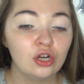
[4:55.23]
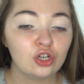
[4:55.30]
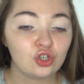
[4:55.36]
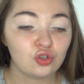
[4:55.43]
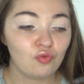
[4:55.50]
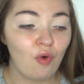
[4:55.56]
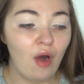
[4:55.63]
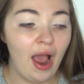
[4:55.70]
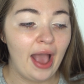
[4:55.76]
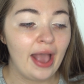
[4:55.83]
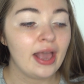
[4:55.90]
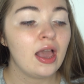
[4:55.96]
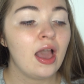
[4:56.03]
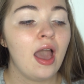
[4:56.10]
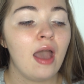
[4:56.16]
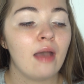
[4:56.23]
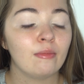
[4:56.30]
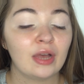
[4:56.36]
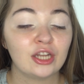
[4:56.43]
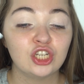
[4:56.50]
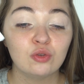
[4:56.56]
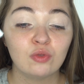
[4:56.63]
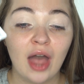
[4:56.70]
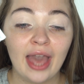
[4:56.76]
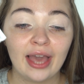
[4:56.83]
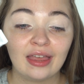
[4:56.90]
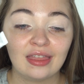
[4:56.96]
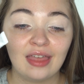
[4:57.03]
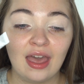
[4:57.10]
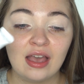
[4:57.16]
dry. I do
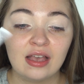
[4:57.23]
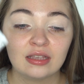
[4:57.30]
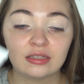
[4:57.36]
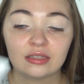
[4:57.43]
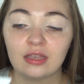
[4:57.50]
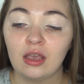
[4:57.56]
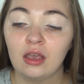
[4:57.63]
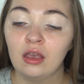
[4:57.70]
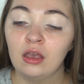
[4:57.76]
like this.